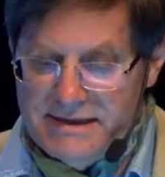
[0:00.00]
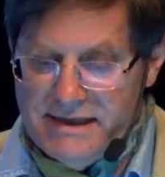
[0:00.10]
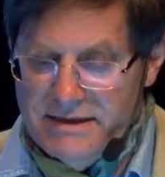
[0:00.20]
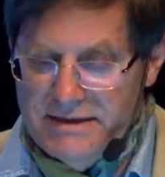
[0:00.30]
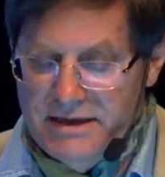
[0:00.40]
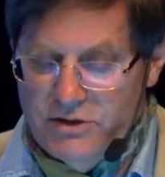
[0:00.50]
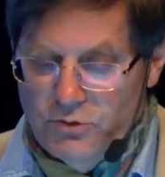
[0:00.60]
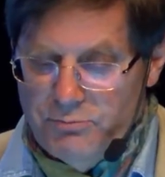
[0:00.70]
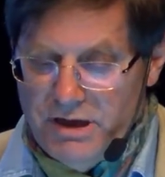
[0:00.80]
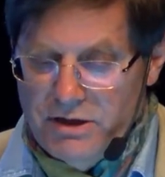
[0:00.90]
cell disease
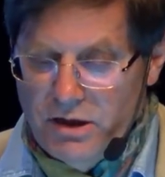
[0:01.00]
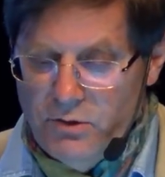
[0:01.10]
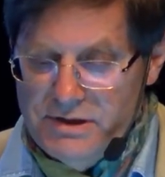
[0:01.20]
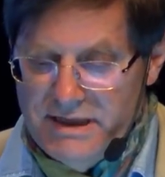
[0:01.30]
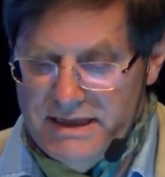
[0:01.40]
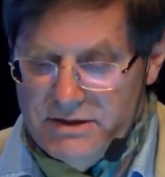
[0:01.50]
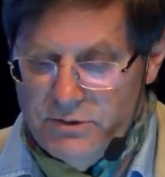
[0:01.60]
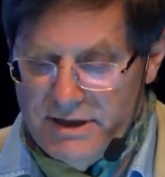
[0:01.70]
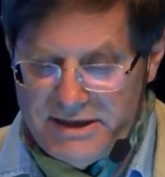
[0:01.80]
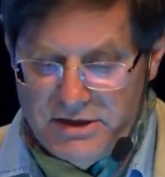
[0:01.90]
should be enrolled
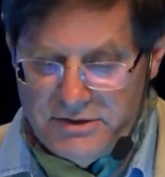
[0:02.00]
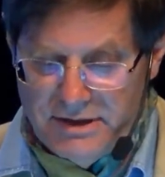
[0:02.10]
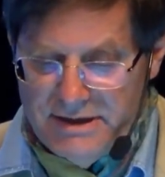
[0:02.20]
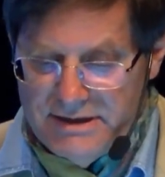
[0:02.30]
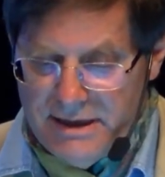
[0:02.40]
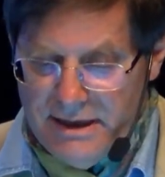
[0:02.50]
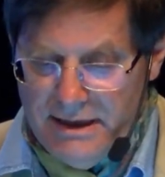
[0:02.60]
into registries,